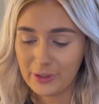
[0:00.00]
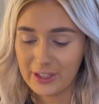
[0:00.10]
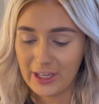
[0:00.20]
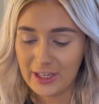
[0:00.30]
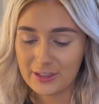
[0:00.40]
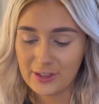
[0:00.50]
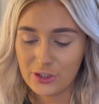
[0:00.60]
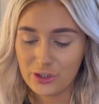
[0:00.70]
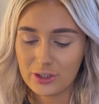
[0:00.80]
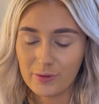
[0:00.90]
years, it's
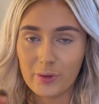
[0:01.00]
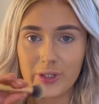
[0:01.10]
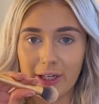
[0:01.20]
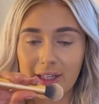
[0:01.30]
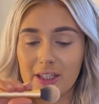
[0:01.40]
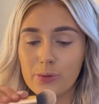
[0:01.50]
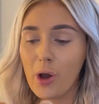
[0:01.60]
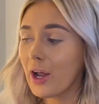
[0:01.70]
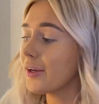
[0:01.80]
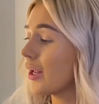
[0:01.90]
just a Real Techniques
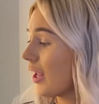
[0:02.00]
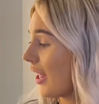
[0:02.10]
one,